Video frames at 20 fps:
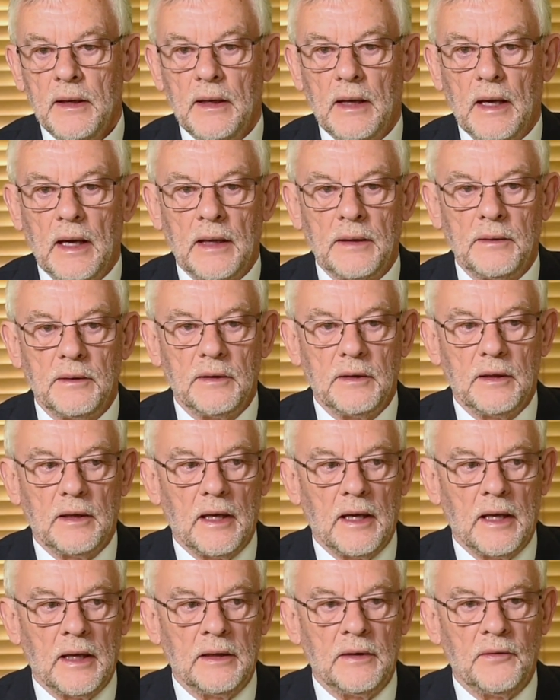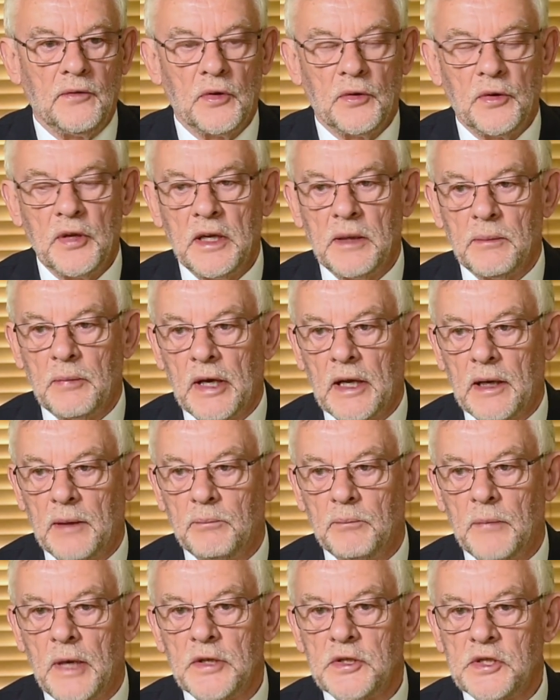And if you think about it,
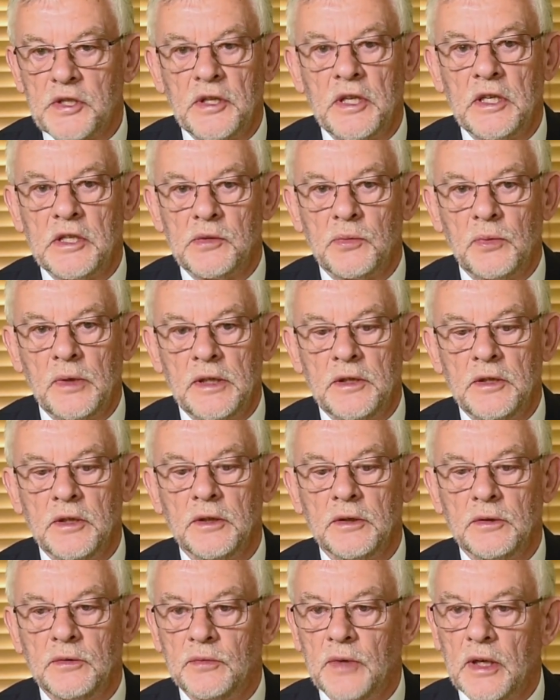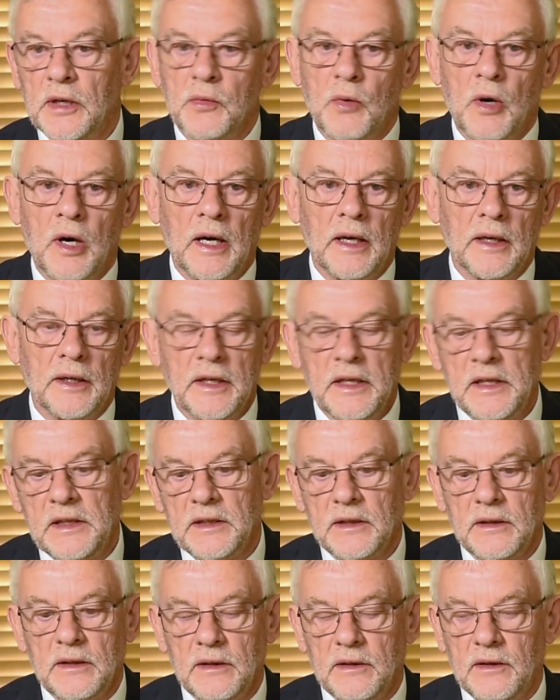most things we do require
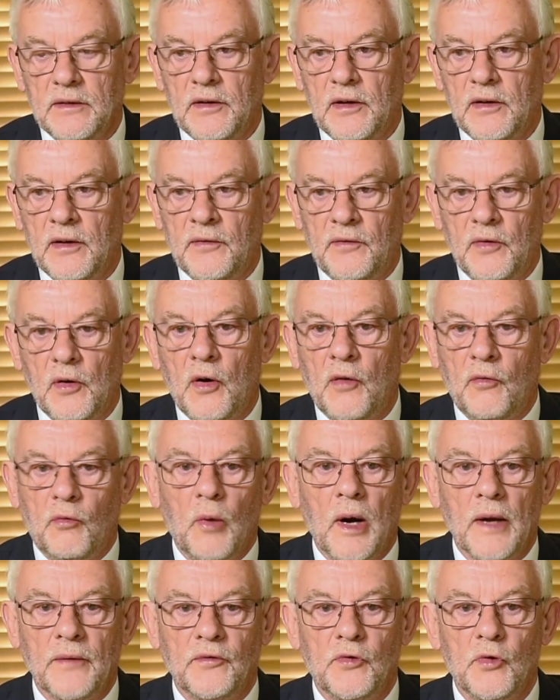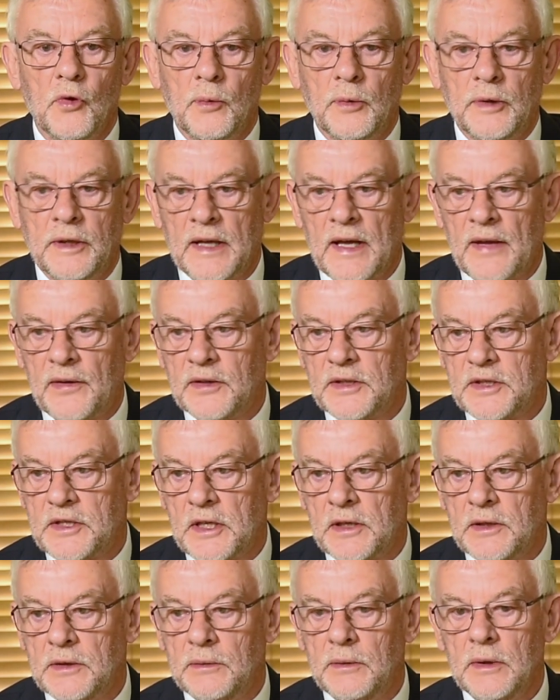heat of one form or another.
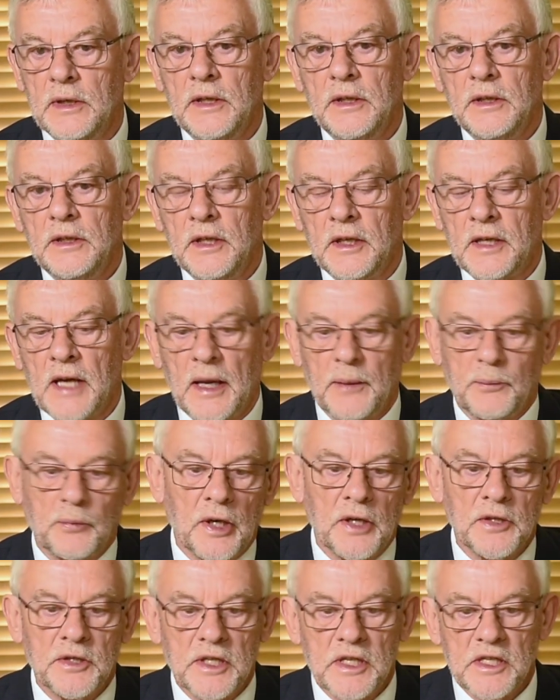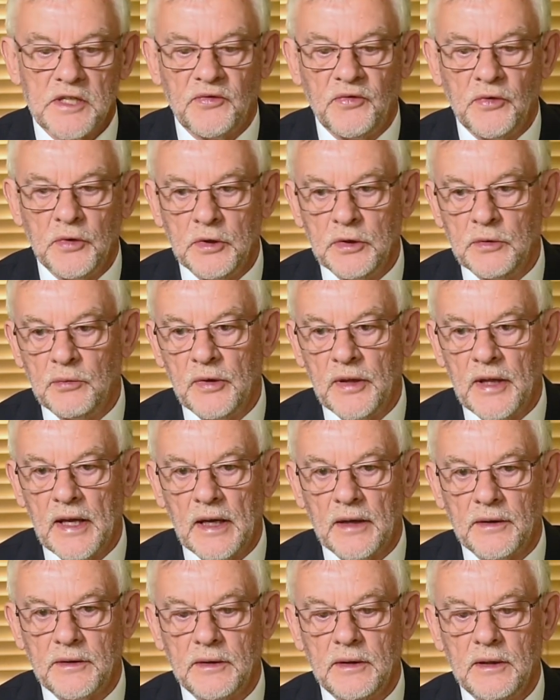So you can't process food
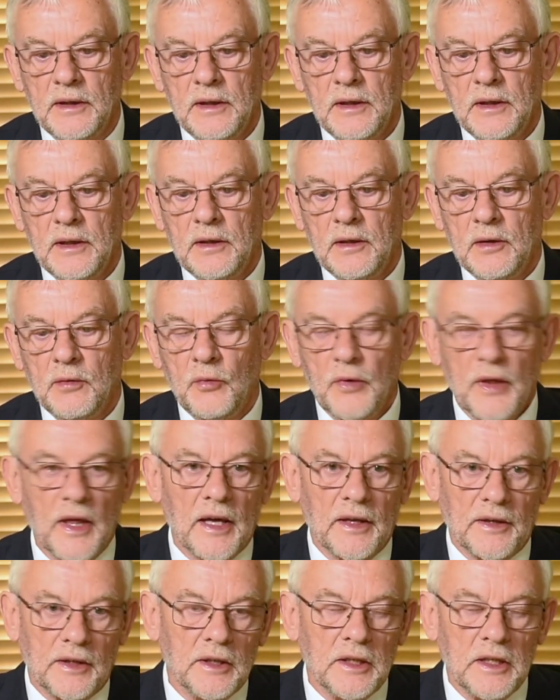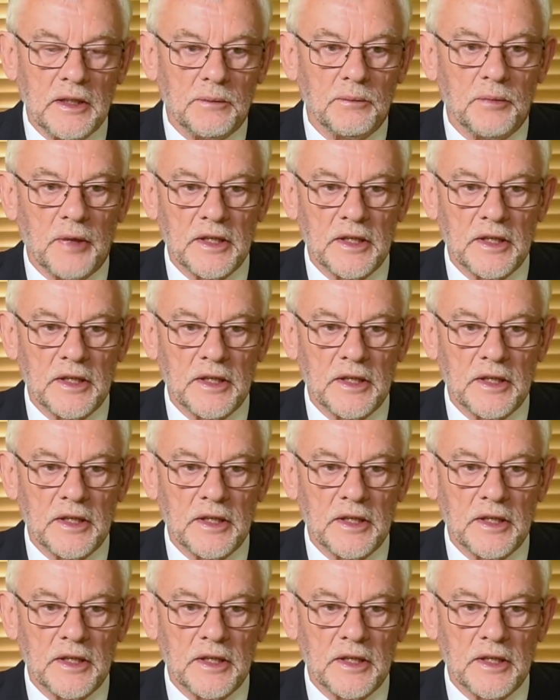without heat.